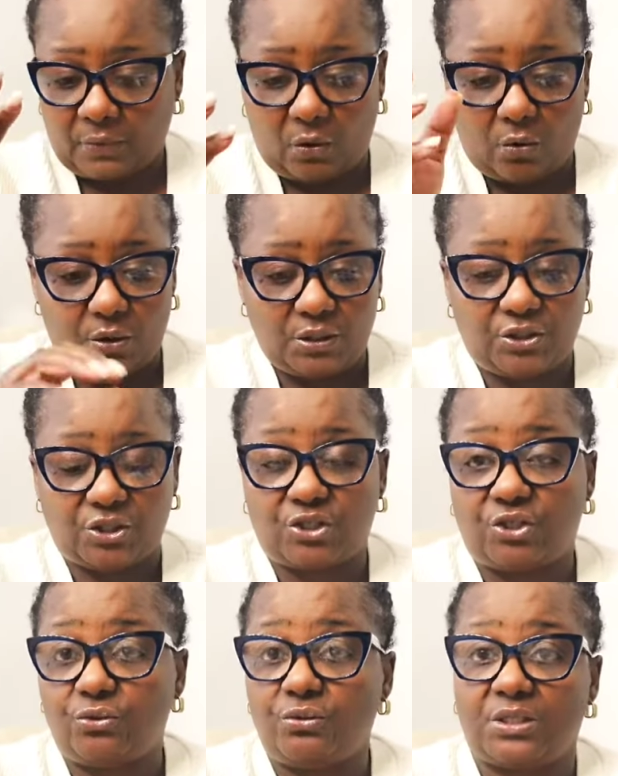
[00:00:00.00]
or he
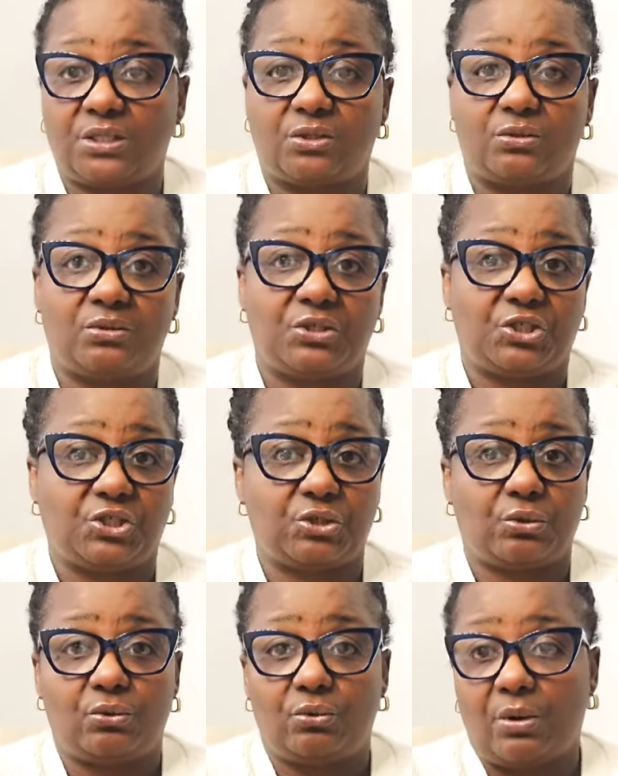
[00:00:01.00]
just chooses to only
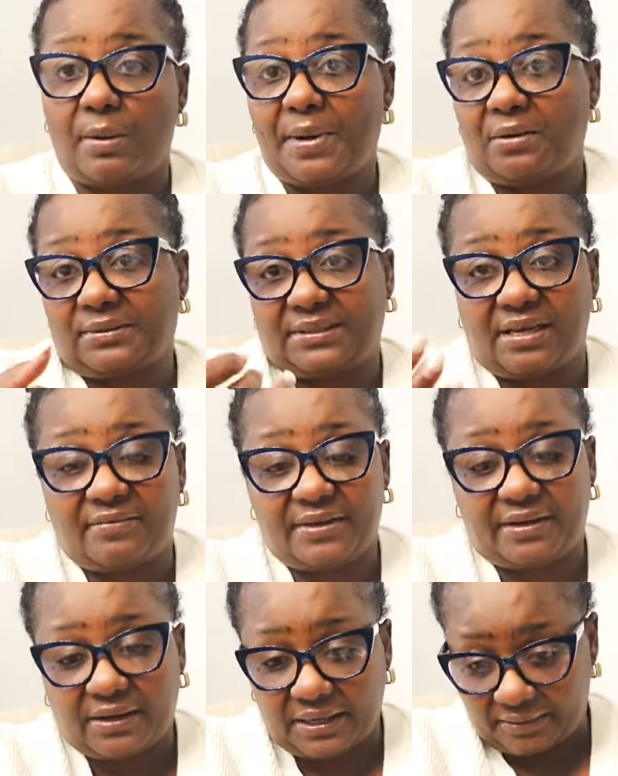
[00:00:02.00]
show about
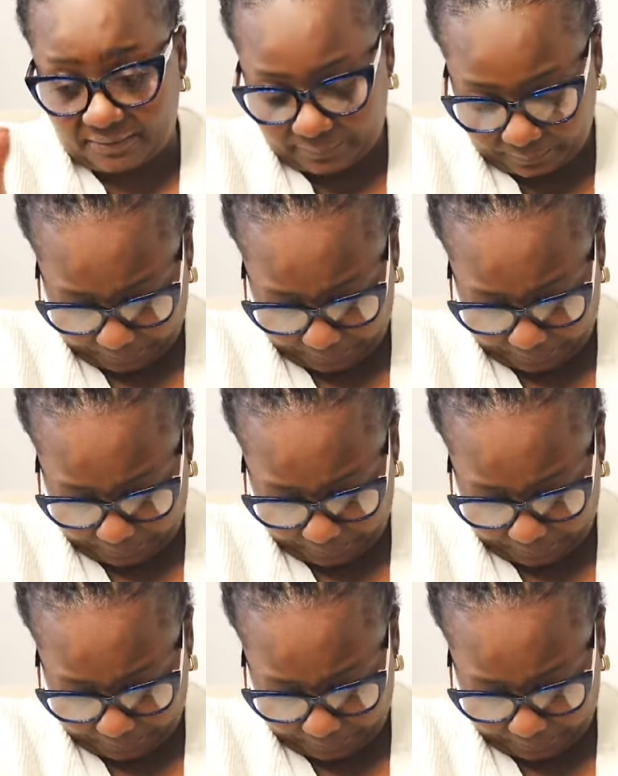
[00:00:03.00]
seven or eight.